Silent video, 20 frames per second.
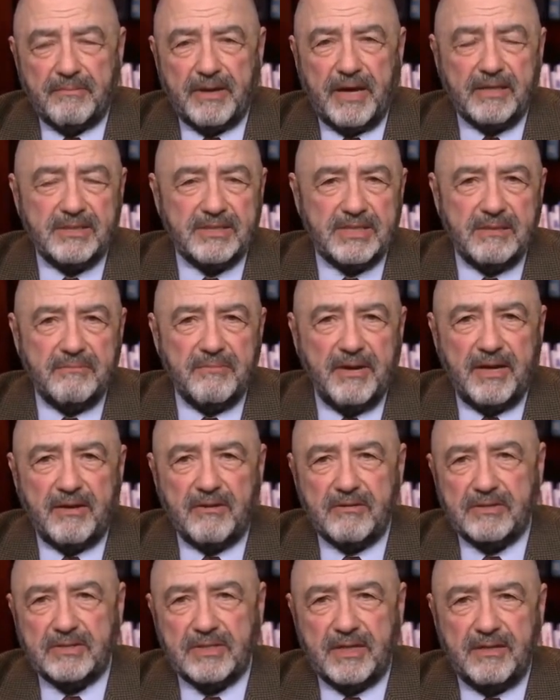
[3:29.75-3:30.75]

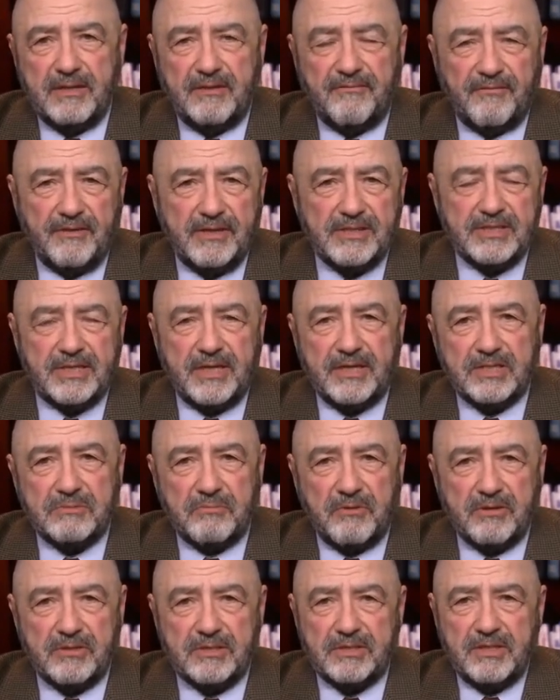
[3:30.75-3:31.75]
policymakers and defense
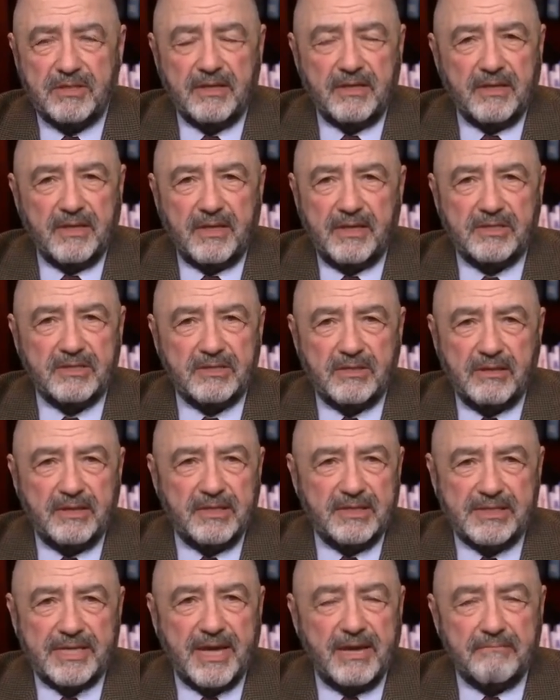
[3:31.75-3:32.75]
experts as to,
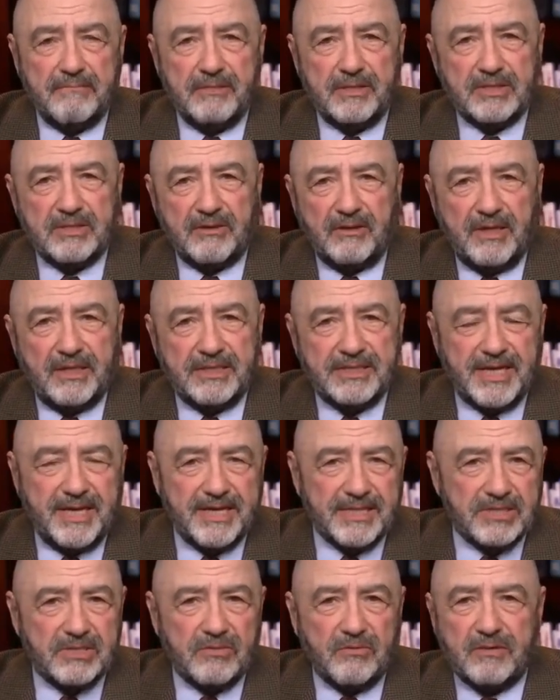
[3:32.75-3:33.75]
is that missile a
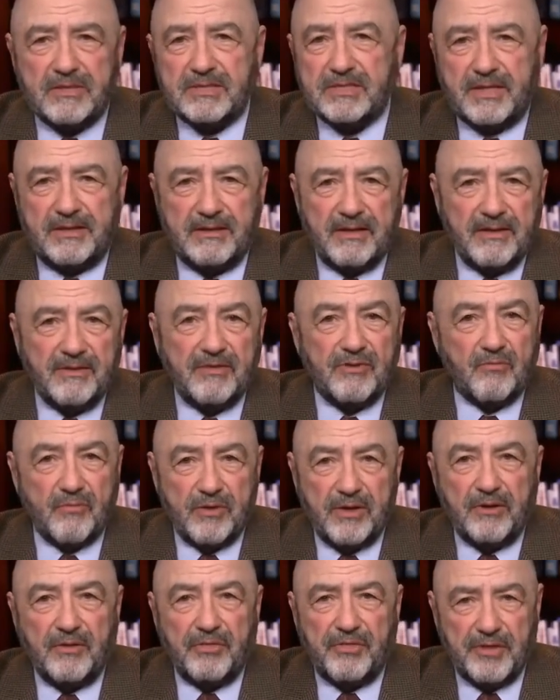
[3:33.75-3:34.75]
test or is it the
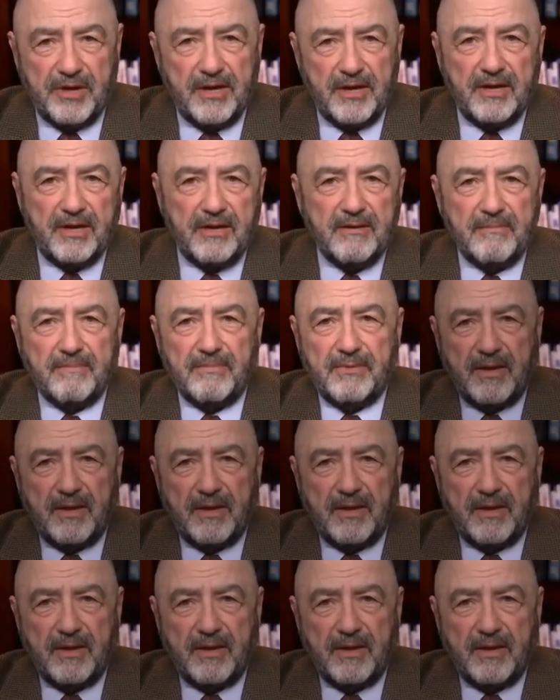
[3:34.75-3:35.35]
real thing?